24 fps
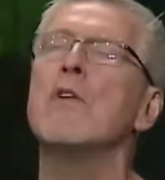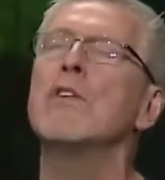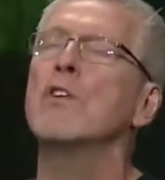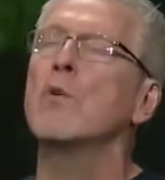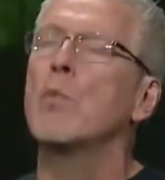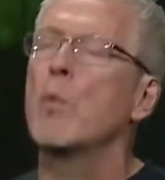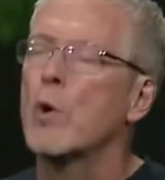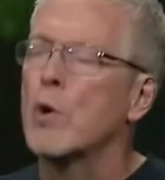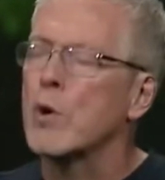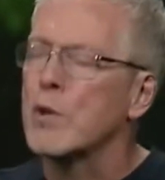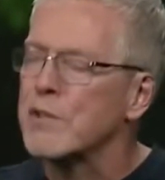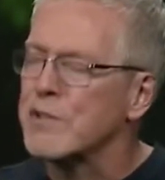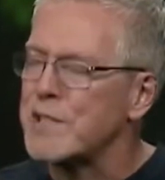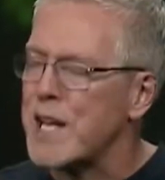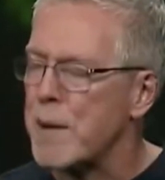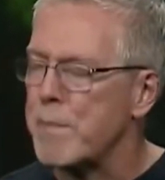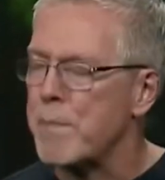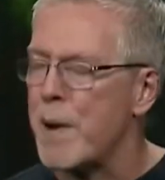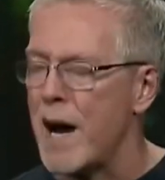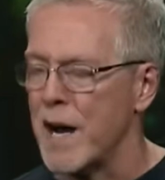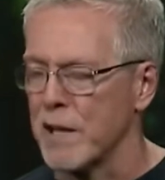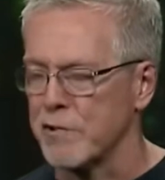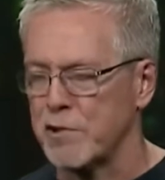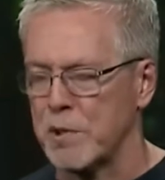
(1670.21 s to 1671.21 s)
in the world is that
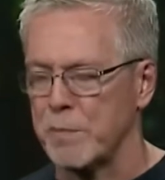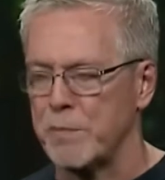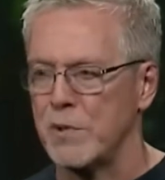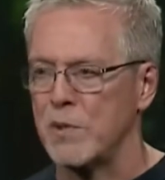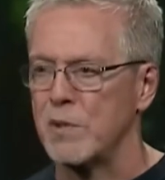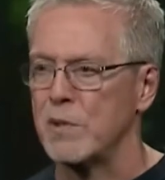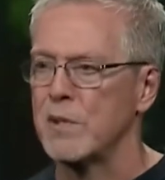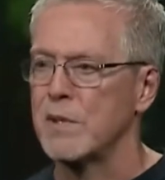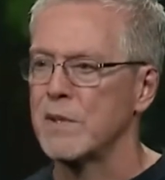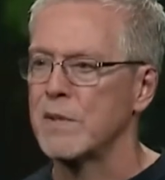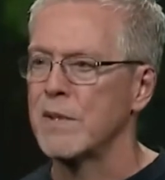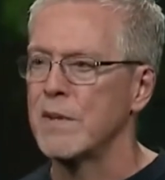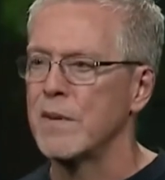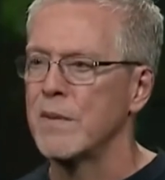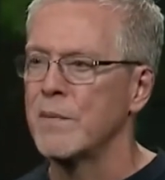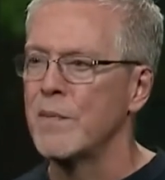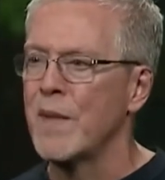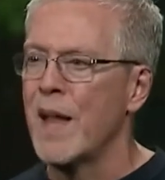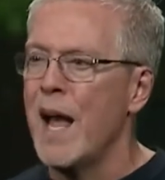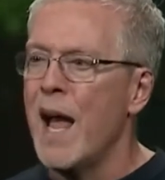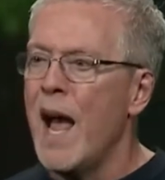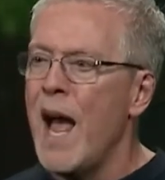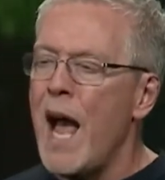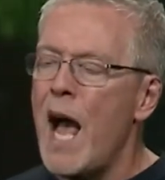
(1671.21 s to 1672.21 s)
possible?
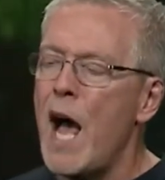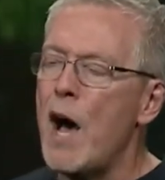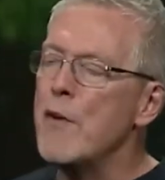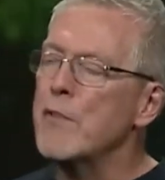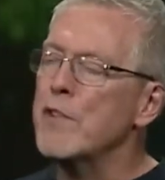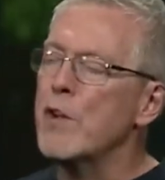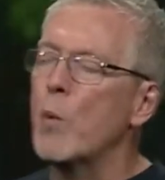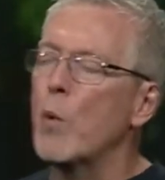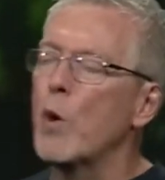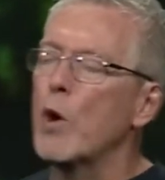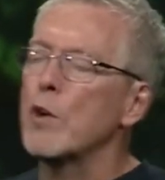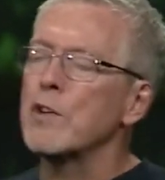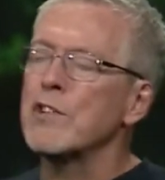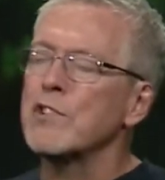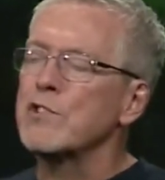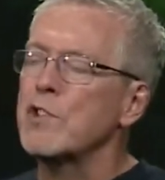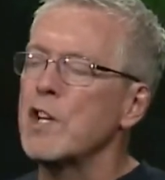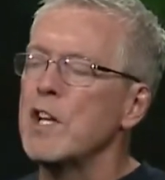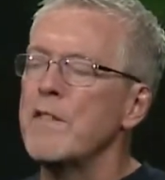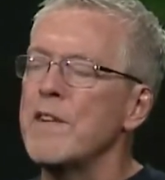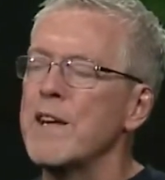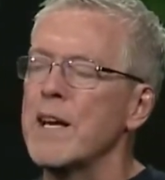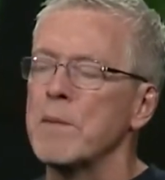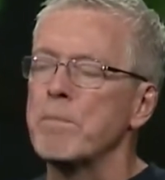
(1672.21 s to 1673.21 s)
How in the world is
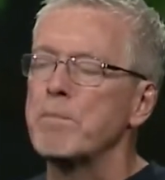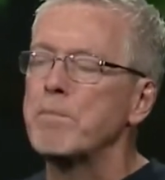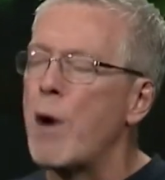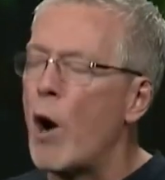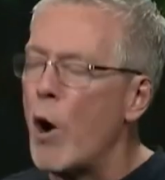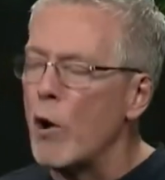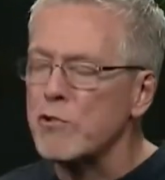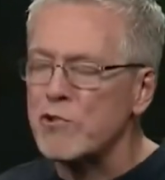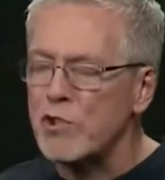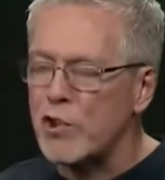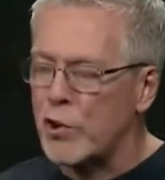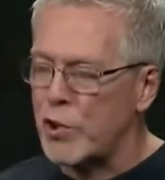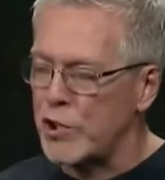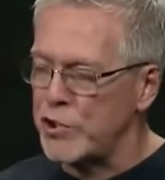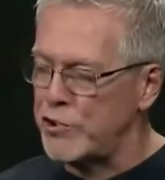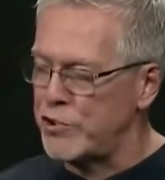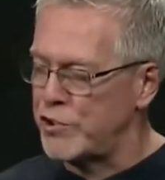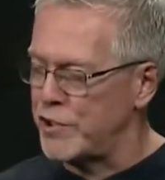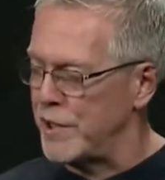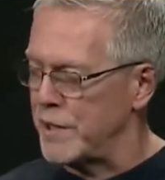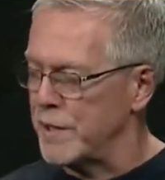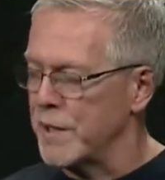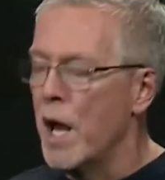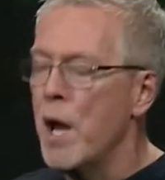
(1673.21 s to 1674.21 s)
living in post-Christian,